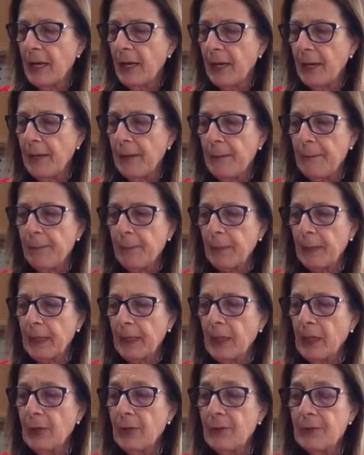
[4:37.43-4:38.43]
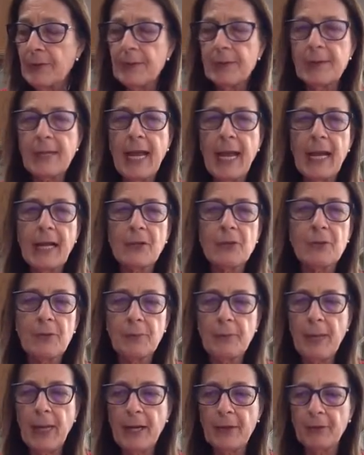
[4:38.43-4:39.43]
and uses
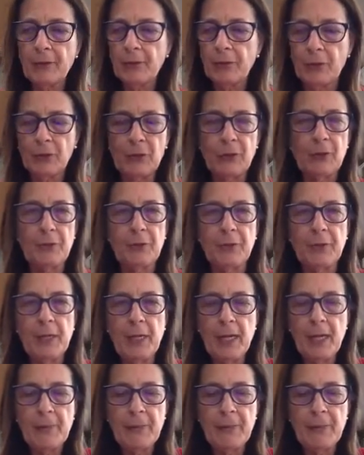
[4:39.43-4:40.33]
actual powdered gold.